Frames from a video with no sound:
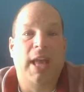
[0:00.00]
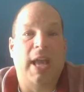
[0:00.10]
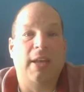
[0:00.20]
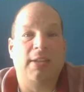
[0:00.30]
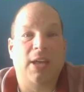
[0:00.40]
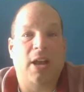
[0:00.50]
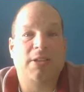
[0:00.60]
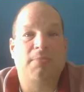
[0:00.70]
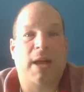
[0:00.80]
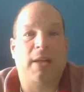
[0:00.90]
And it
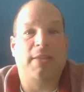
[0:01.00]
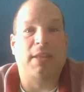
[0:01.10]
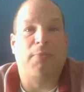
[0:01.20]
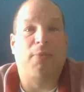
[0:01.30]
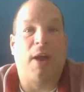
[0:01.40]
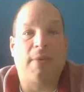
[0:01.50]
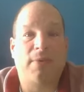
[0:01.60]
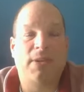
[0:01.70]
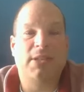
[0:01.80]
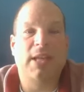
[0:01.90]
talks about the
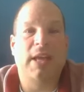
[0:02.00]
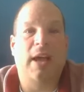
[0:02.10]
prophecy